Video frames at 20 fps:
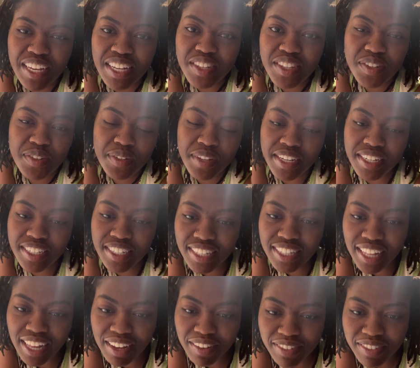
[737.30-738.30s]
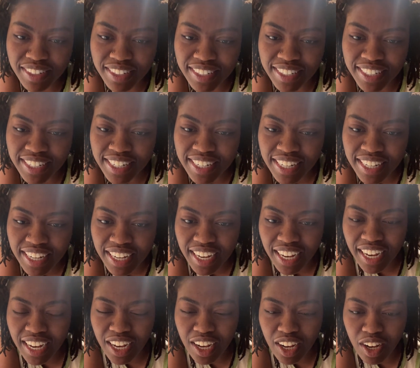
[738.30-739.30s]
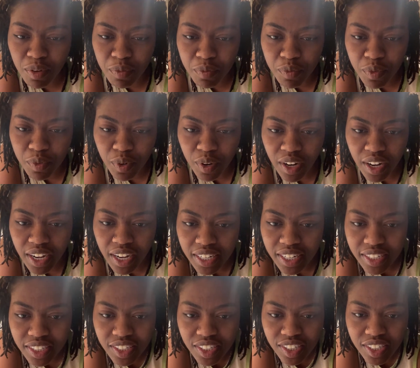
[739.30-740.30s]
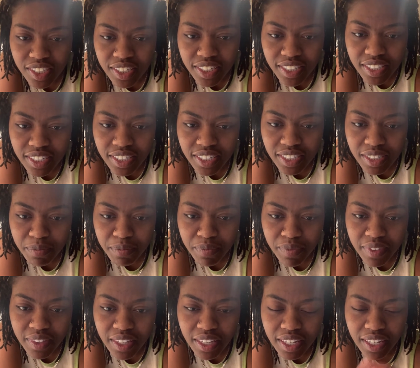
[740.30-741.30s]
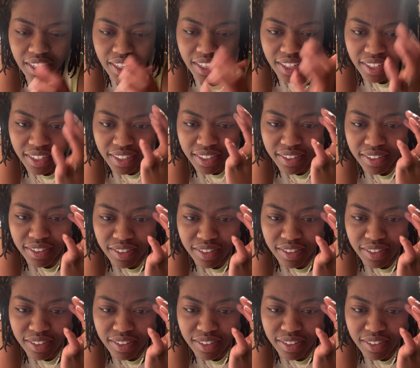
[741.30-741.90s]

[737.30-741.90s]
Too late, she left. Watch something.